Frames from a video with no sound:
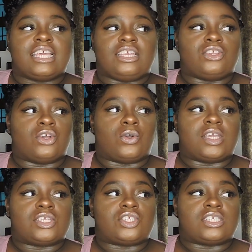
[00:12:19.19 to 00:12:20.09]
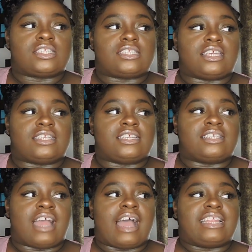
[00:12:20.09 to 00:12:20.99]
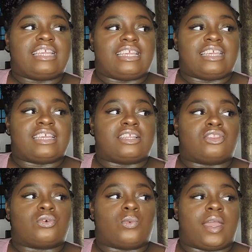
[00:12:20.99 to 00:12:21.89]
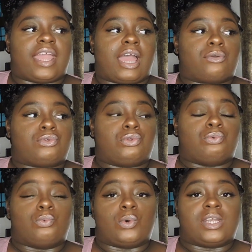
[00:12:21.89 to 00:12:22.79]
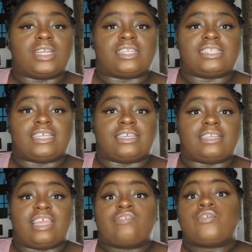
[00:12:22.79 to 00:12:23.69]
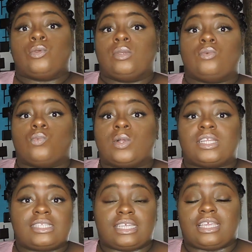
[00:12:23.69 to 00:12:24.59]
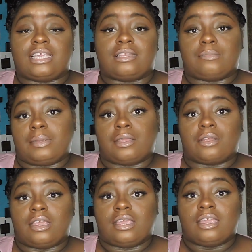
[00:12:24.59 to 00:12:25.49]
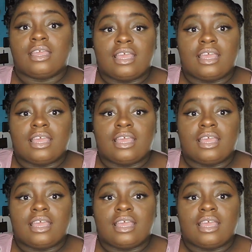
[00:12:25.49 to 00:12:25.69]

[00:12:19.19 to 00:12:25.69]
you know, it did not end the way how you wanted it to end, if you didn't want it to end, period.